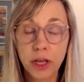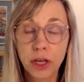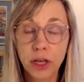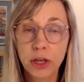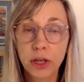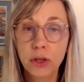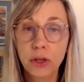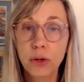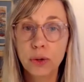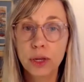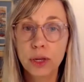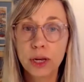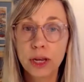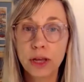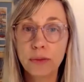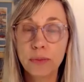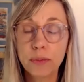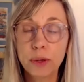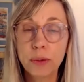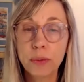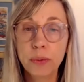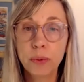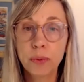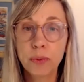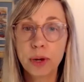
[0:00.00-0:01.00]
You can have
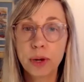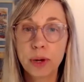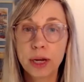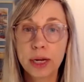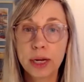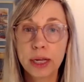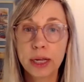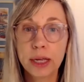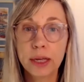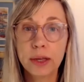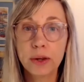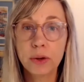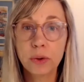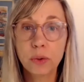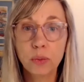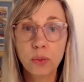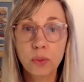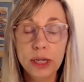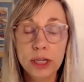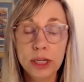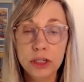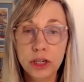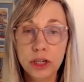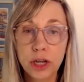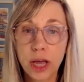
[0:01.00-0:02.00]
people writing in
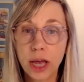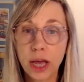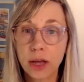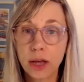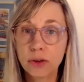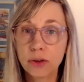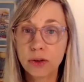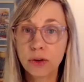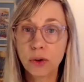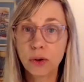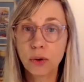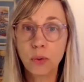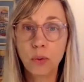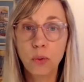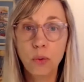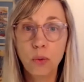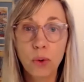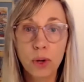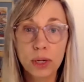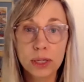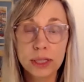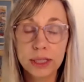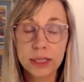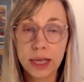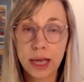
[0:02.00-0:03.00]
WeChat,
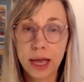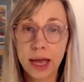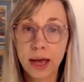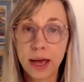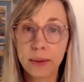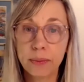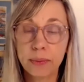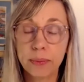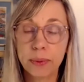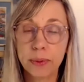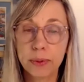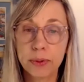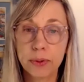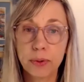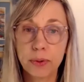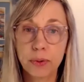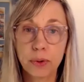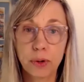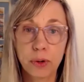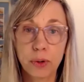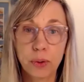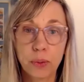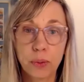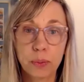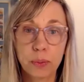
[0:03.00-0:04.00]
WhatsApp
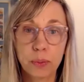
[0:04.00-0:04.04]
group,